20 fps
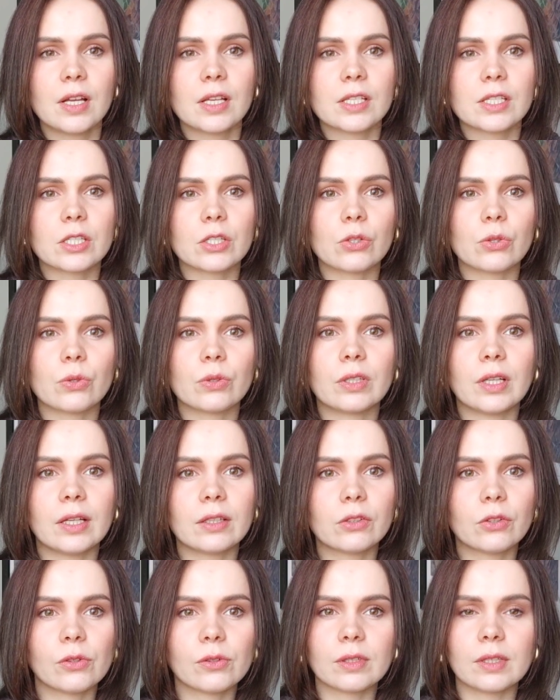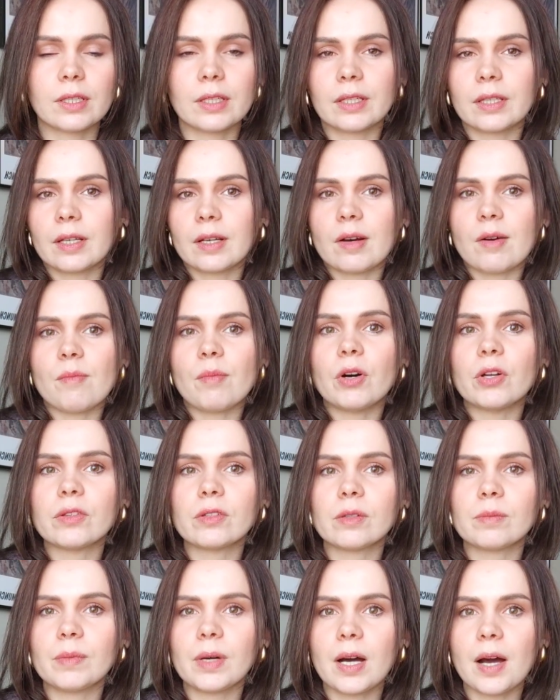So not only
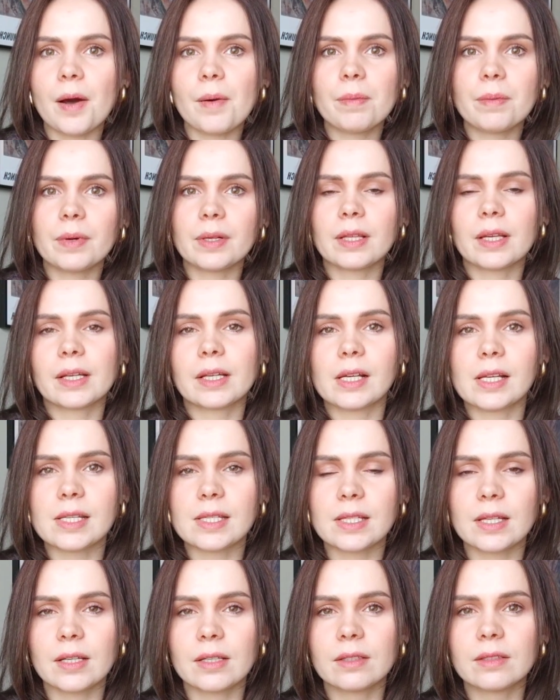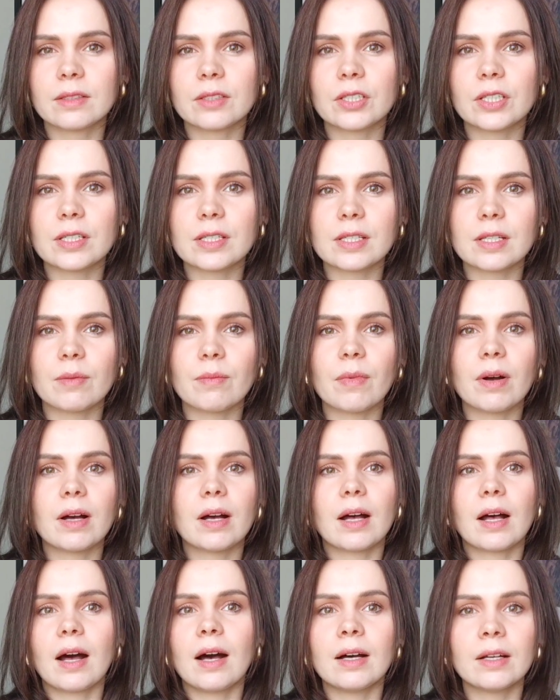bottom-up, like I said, there are
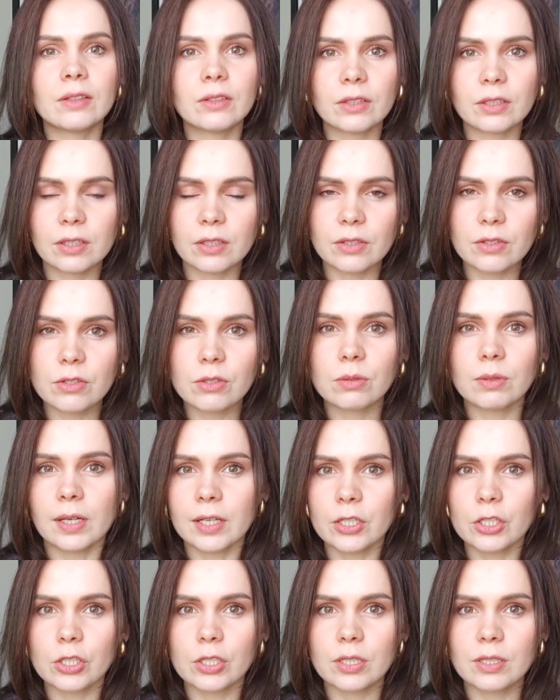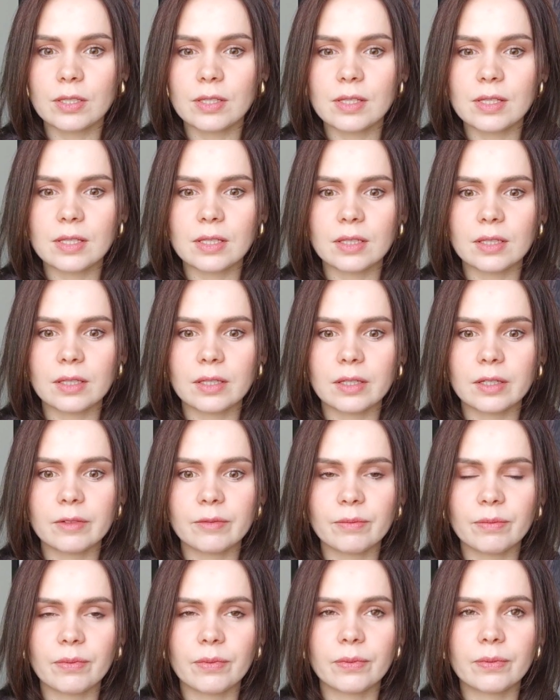some other constructions,
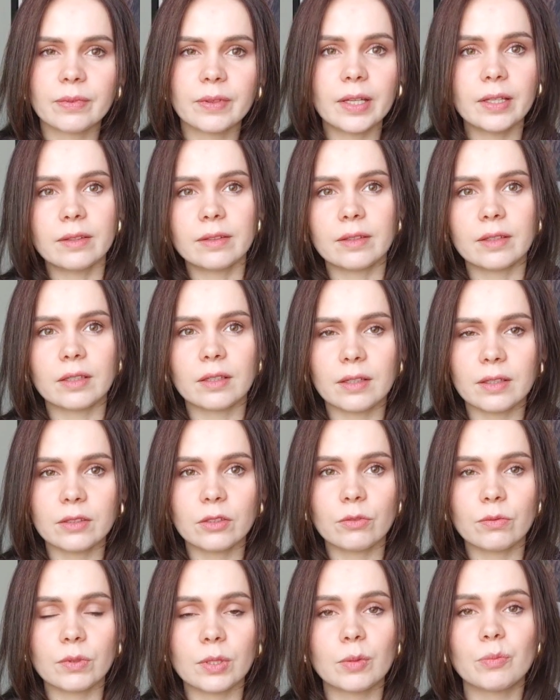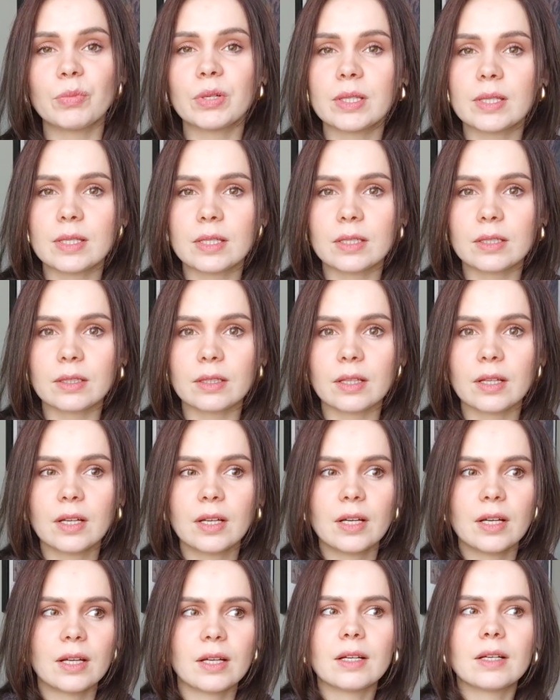not a lot of them, but still,
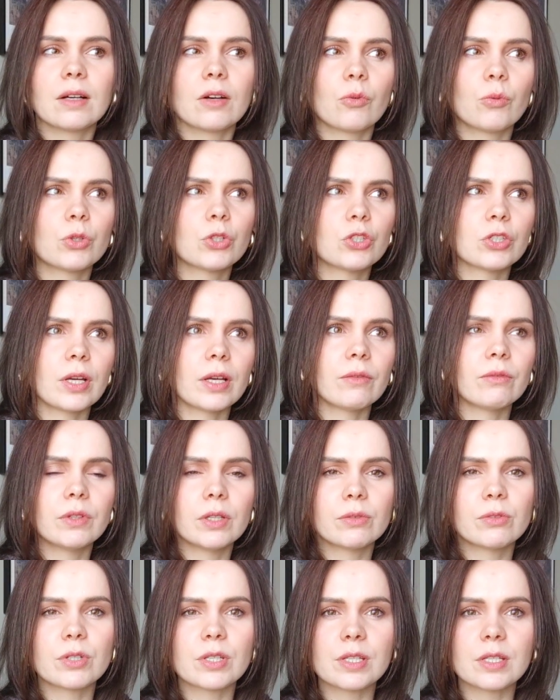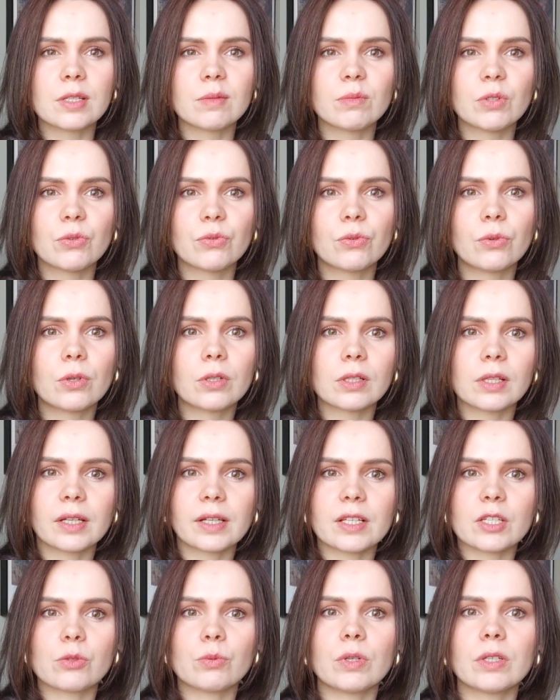which I've never seen before,
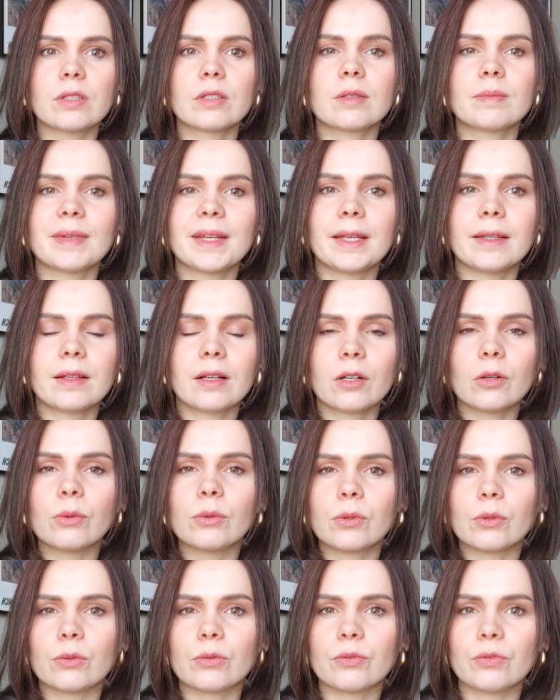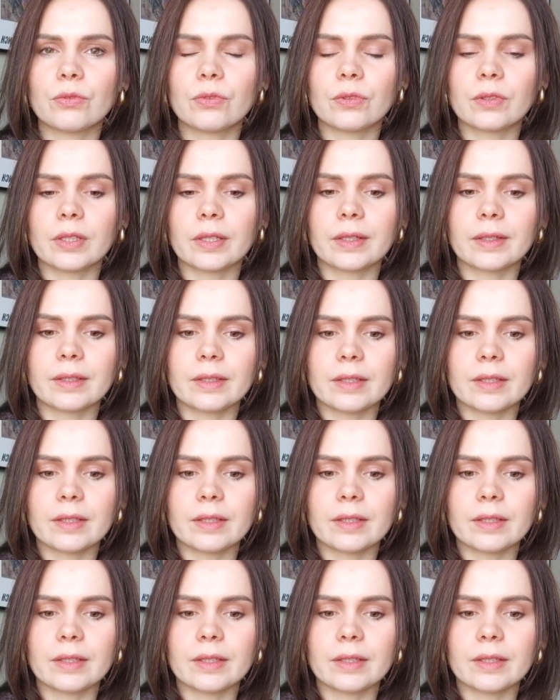like a sweater made out of like